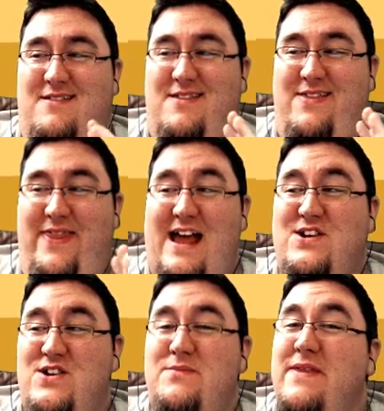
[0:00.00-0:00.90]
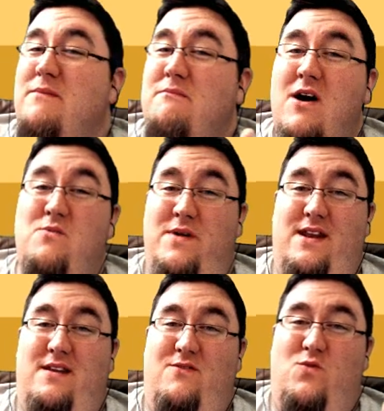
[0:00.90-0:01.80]
that should be the moment.
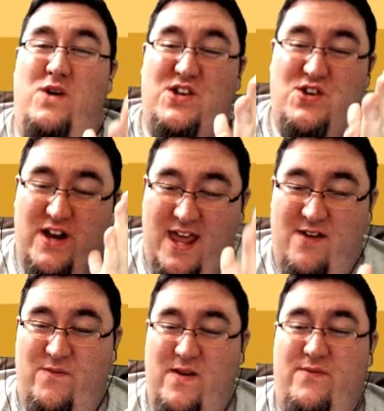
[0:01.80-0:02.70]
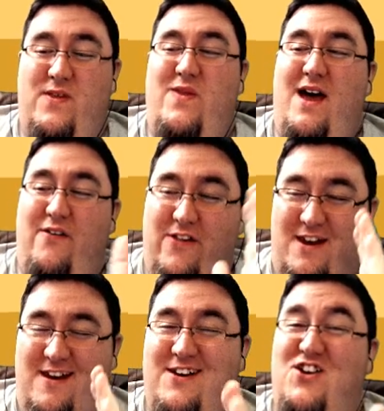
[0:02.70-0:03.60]
We should hit 50,000
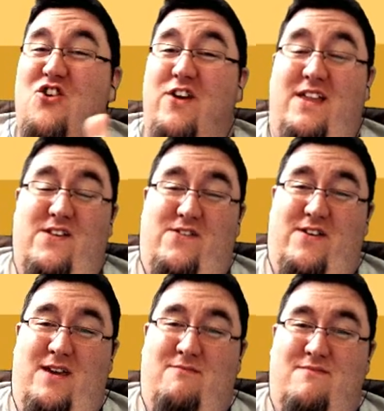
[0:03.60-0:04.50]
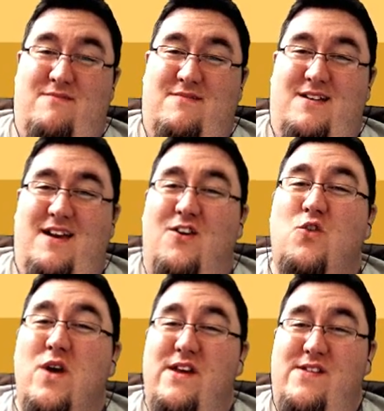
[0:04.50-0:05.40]
during the stream. How
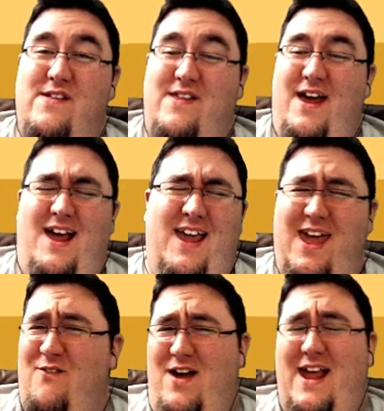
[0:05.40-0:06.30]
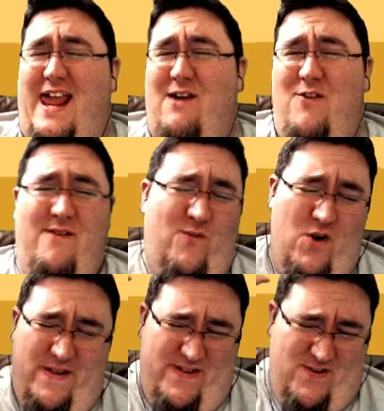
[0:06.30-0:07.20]
crazy is that? I can't wait for
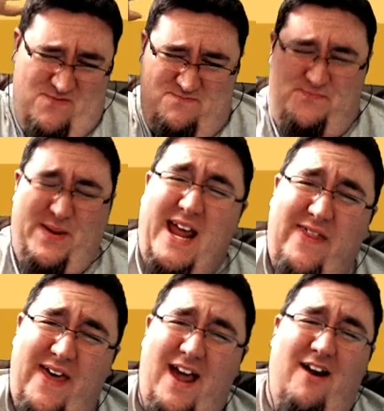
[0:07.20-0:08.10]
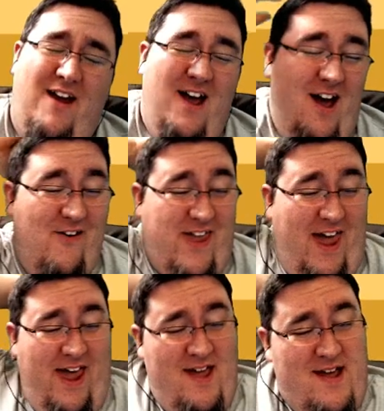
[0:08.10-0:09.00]
it. So be there.
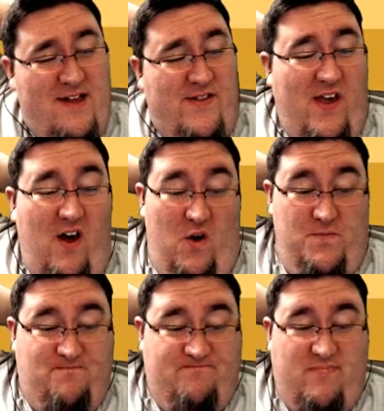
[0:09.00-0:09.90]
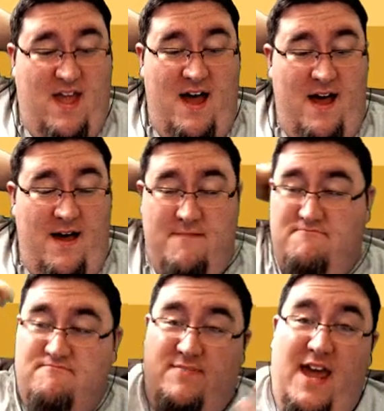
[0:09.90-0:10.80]
Okay, so
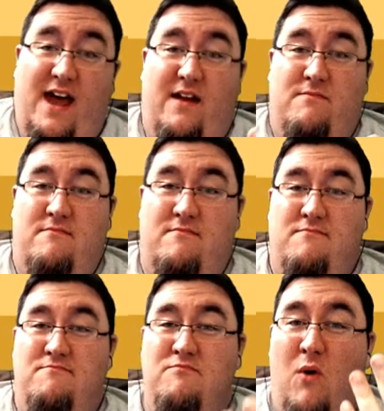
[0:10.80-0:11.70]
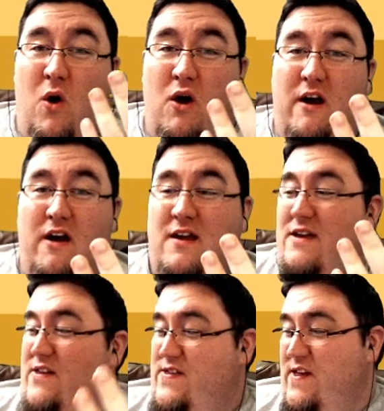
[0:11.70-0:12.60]
yeah. More
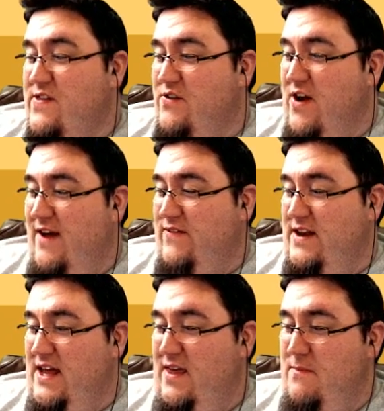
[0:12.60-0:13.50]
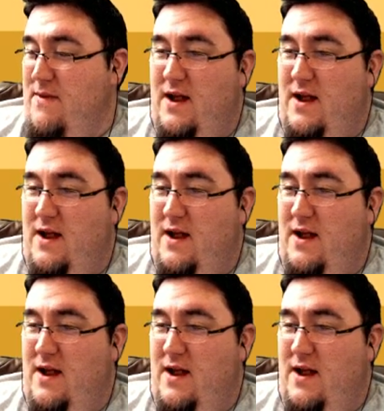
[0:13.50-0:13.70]
Sizzlecraft today. The mod